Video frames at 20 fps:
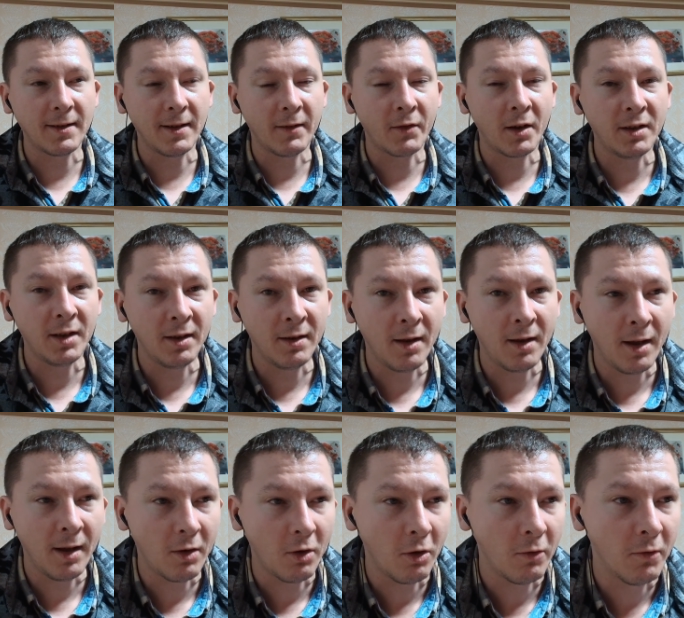and writing
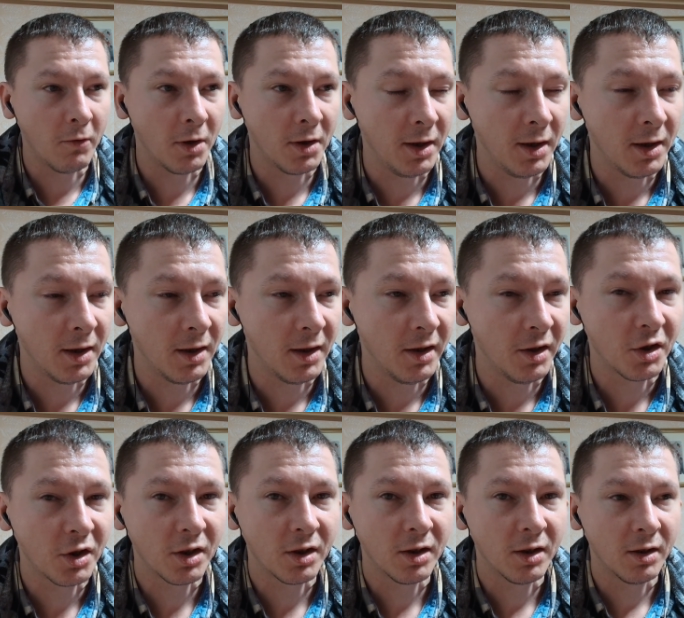their own
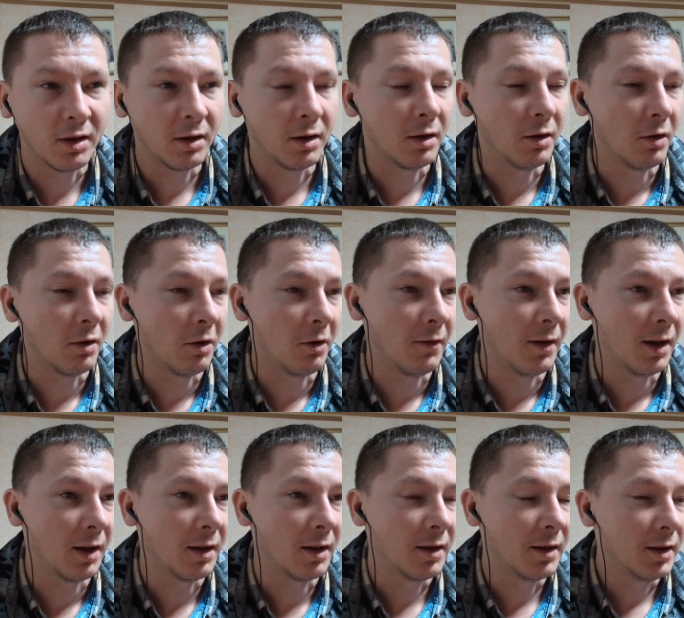English
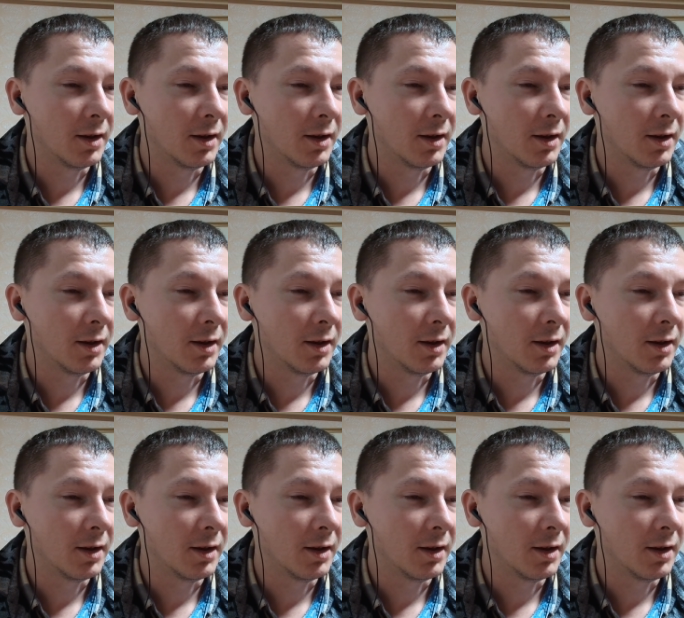novel.